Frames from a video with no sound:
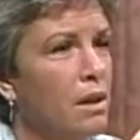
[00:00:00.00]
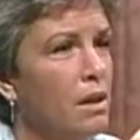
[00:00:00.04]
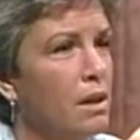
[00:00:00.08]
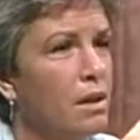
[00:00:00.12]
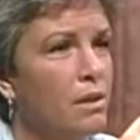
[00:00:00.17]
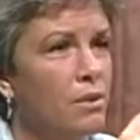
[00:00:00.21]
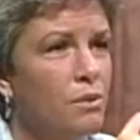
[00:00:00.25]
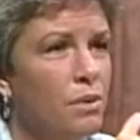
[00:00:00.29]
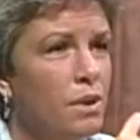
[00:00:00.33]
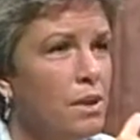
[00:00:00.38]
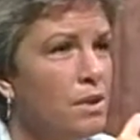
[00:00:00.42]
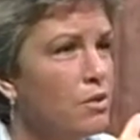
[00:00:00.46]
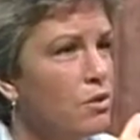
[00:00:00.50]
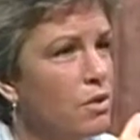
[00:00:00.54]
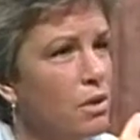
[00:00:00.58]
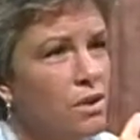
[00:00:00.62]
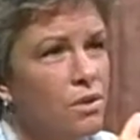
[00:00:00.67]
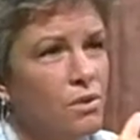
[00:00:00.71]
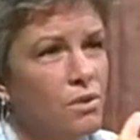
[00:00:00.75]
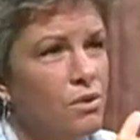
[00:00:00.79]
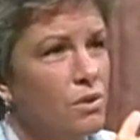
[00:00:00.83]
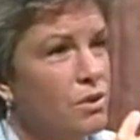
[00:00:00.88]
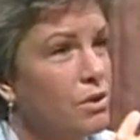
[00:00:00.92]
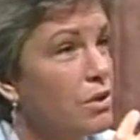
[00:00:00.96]
and the restaurant
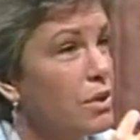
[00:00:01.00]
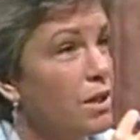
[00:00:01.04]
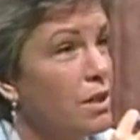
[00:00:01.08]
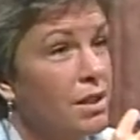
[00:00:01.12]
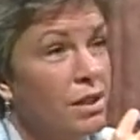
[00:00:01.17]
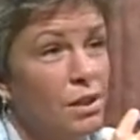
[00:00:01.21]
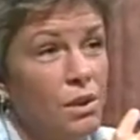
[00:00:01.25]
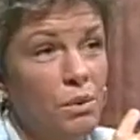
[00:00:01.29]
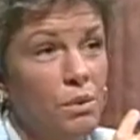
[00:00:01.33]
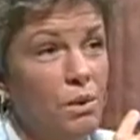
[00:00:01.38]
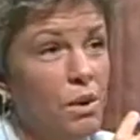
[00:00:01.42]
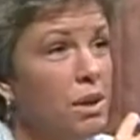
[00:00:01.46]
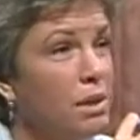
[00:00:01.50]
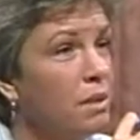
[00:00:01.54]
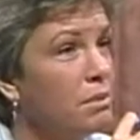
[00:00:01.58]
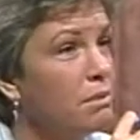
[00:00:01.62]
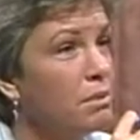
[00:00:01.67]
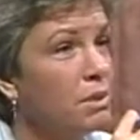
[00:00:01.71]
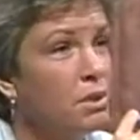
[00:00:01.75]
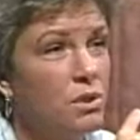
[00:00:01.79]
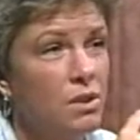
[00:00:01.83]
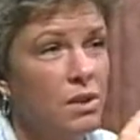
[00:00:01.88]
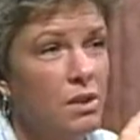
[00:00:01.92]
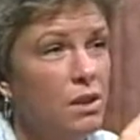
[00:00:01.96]
owners say, you know what,
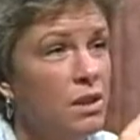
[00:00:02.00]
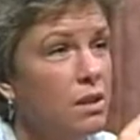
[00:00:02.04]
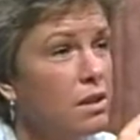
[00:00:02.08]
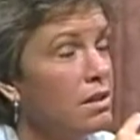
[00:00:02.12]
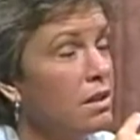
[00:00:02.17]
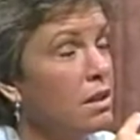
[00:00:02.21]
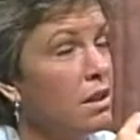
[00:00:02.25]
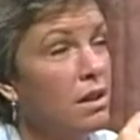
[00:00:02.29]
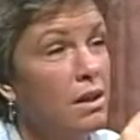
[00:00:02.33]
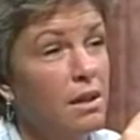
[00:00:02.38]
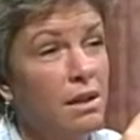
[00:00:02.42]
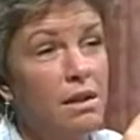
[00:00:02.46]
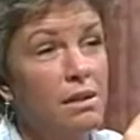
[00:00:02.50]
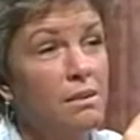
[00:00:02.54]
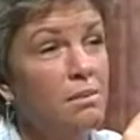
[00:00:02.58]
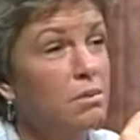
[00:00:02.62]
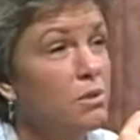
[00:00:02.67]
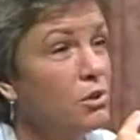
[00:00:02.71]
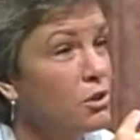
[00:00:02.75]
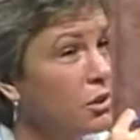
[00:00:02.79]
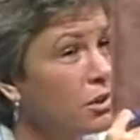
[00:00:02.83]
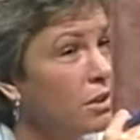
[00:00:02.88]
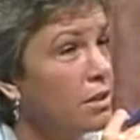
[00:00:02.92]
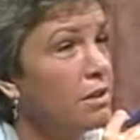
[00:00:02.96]
Mr. Harris, I am
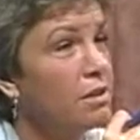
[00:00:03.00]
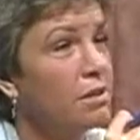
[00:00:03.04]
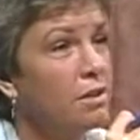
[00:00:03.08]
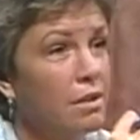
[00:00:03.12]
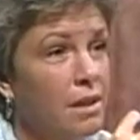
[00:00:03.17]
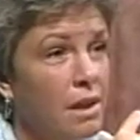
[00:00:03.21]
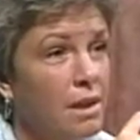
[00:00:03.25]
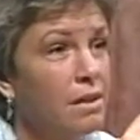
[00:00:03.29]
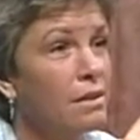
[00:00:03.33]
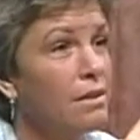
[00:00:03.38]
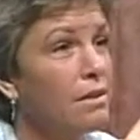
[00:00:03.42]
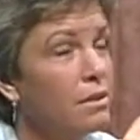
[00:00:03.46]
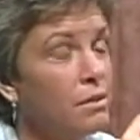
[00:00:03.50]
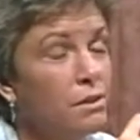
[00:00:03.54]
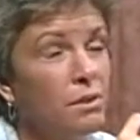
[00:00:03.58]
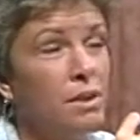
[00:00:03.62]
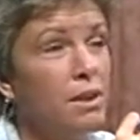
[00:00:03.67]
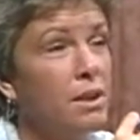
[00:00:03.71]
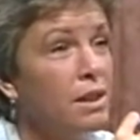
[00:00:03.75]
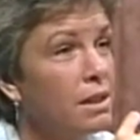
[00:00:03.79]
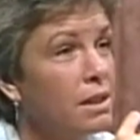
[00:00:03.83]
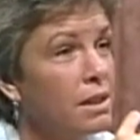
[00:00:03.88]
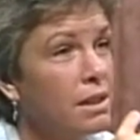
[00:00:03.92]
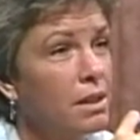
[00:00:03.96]
just not doing
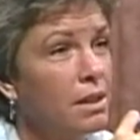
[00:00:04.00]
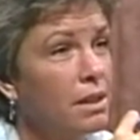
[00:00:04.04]
it.